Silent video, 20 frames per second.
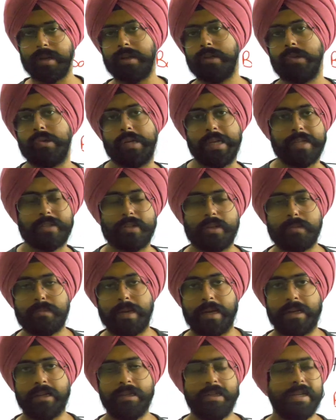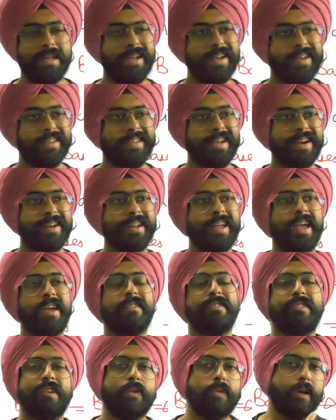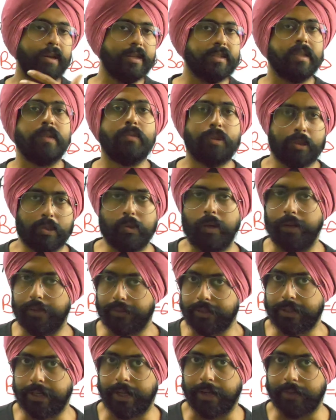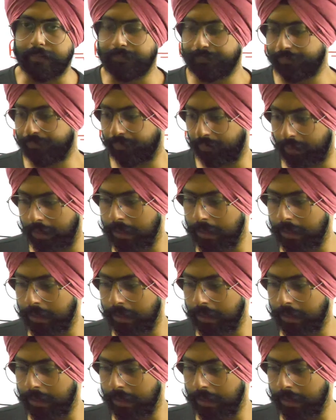to teach in a manner that everyone is able to understand. Yeah.